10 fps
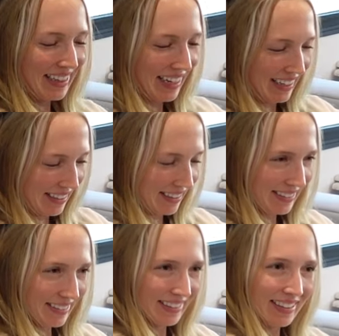then
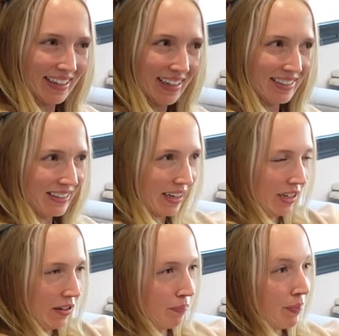this, you got
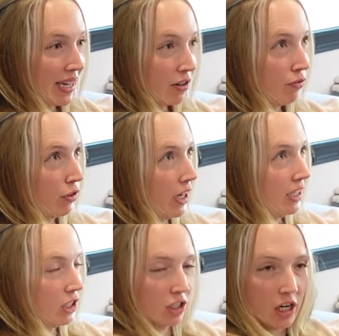your big
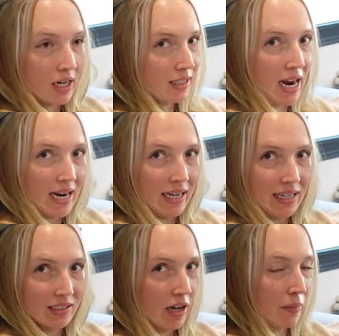fridge. It's not tiny.
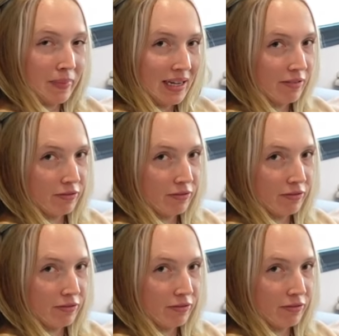It's not a mini